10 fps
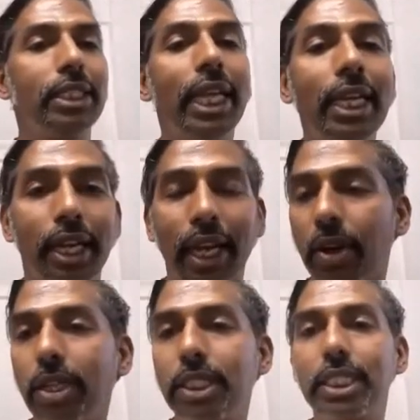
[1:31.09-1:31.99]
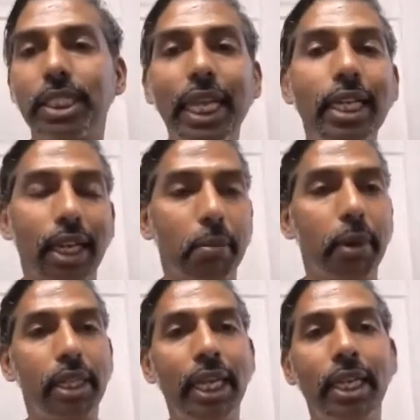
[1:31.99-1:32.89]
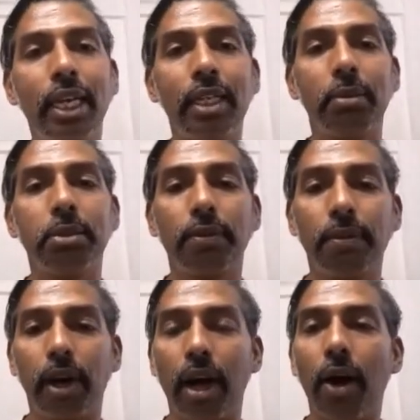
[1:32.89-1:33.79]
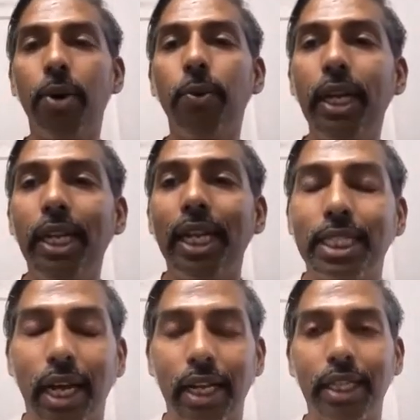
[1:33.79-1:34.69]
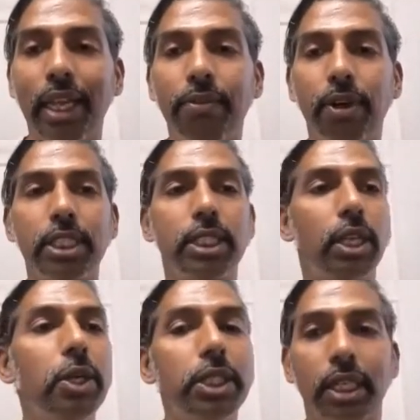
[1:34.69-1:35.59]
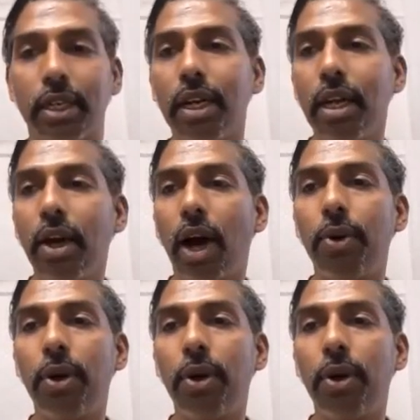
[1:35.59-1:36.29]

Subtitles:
encourage thinking, and not just thinking, but thinking in terms of how do we think for a solution?